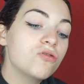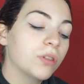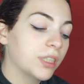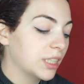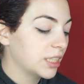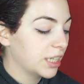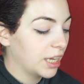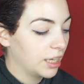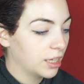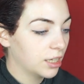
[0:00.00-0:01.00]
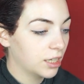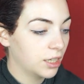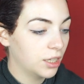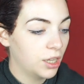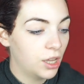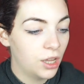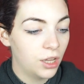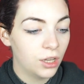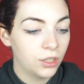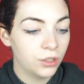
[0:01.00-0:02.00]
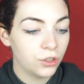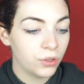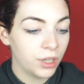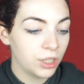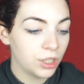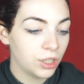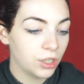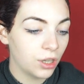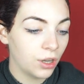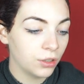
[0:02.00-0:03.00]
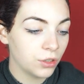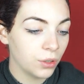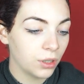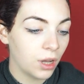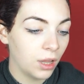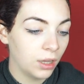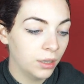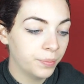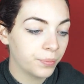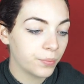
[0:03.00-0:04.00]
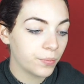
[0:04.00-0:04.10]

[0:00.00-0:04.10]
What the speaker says: what does it say? Nutrisse Ultra Colour.